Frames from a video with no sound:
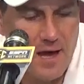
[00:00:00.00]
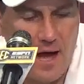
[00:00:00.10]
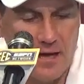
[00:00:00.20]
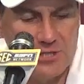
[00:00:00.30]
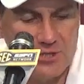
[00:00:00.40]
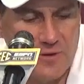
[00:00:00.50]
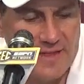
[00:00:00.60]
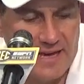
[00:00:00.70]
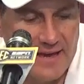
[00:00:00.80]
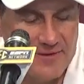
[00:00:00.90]
No, just what
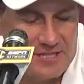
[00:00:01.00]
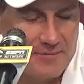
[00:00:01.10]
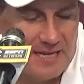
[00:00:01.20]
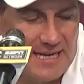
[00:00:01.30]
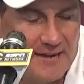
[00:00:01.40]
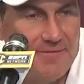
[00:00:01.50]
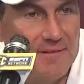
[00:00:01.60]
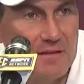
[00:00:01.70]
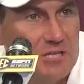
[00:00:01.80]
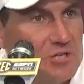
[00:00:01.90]
they gave us. I mean, he had
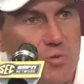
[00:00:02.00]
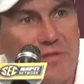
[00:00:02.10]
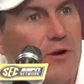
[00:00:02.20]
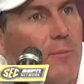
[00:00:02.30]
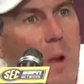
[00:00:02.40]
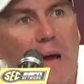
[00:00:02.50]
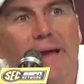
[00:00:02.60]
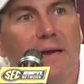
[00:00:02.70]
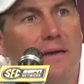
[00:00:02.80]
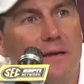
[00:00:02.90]
just what they were
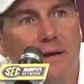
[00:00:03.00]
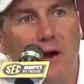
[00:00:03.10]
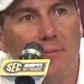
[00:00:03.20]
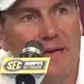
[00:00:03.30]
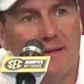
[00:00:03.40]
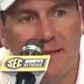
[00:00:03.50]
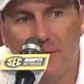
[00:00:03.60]
playing, you know what I mean?